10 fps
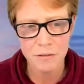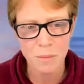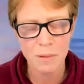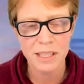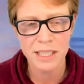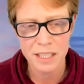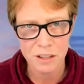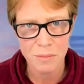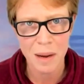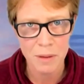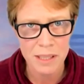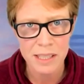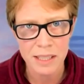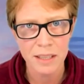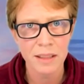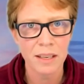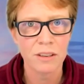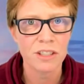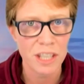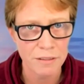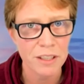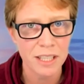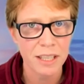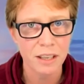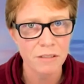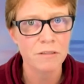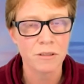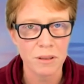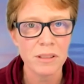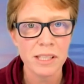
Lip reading: from placental mammals in their longevity overall.